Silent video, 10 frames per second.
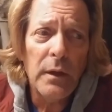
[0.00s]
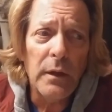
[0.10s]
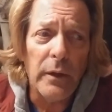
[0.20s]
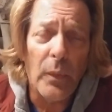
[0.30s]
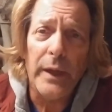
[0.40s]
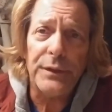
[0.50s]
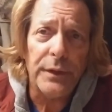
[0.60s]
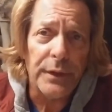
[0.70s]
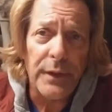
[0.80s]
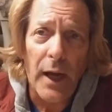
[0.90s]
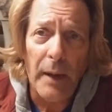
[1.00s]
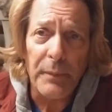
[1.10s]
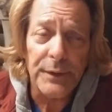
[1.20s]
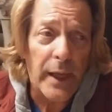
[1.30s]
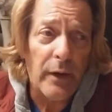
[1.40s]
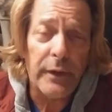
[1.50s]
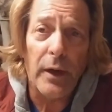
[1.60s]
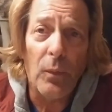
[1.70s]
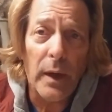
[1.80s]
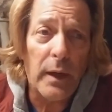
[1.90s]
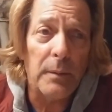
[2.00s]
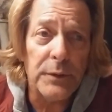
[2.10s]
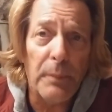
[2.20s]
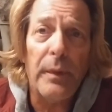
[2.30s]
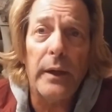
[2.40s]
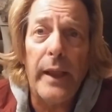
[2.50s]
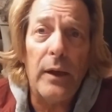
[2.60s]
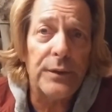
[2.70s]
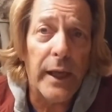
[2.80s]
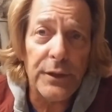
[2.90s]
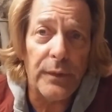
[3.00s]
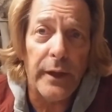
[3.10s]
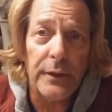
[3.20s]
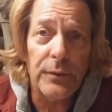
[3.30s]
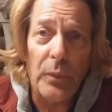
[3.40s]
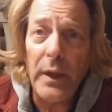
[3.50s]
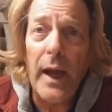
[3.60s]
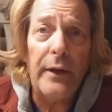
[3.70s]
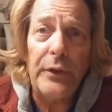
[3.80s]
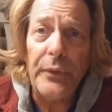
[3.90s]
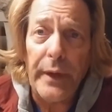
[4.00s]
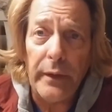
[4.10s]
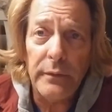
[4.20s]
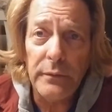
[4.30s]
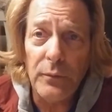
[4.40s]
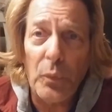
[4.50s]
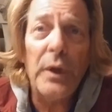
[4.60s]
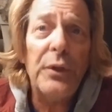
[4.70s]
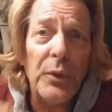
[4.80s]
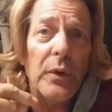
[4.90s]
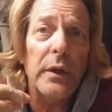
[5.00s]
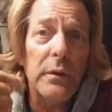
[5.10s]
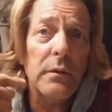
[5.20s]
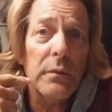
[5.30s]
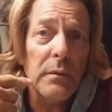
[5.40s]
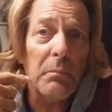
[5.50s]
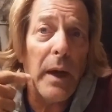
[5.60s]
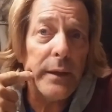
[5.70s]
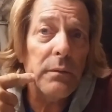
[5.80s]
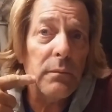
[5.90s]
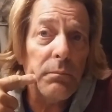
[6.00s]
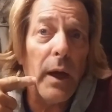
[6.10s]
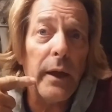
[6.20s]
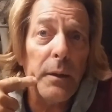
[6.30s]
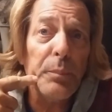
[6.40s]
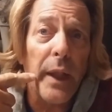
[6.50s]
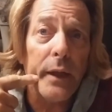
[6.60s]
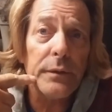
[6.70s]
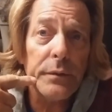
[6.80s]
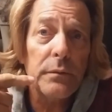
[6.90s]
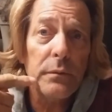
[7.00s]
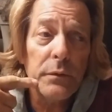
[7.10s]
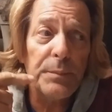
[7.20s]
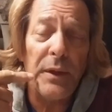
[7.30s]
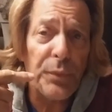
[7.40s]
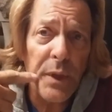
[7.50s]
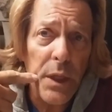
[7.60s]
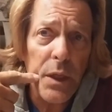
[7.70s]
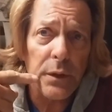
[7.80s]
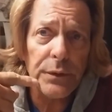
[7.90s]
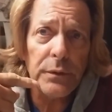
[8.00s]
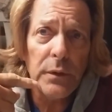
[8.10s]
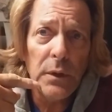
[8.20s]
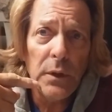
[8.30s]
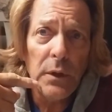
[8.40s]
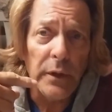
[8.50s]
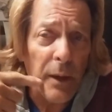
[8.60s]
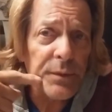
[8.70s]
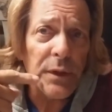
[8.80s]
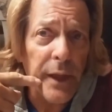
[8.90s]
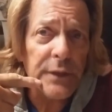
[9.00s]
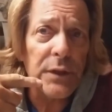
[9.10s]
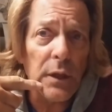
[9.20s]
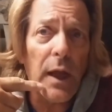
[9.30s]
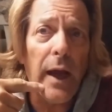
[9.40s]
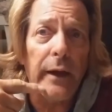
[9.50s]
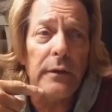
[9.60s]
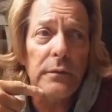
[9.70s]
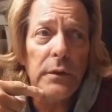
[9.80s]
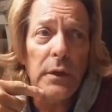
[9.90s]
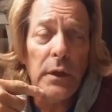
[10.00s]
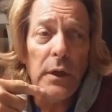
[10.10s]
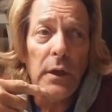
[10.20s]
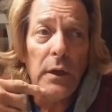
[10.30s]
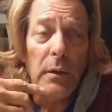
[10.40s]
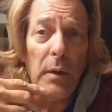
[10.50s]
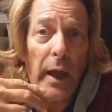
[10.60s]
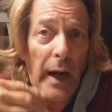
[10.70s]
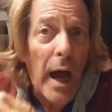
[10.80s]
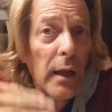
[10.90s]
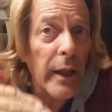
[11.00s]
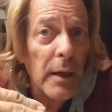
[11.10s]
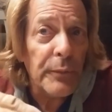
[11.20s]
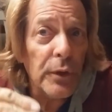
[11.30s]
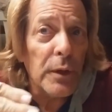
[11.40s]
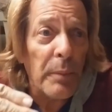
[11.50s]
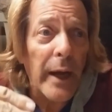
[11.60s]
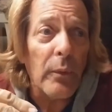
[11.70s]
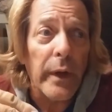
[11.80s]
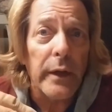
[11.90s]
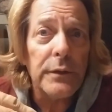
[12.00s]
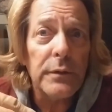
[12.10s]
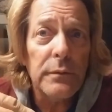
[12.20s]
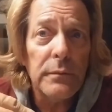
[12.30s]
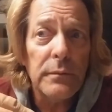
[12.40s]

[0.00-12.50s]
you're wasting your time, because I don't care what comes up on those x-rays. We're not doing it. We're doing my implants. It's been 3 years. That was the next in line. And I'll let them do the bite wings.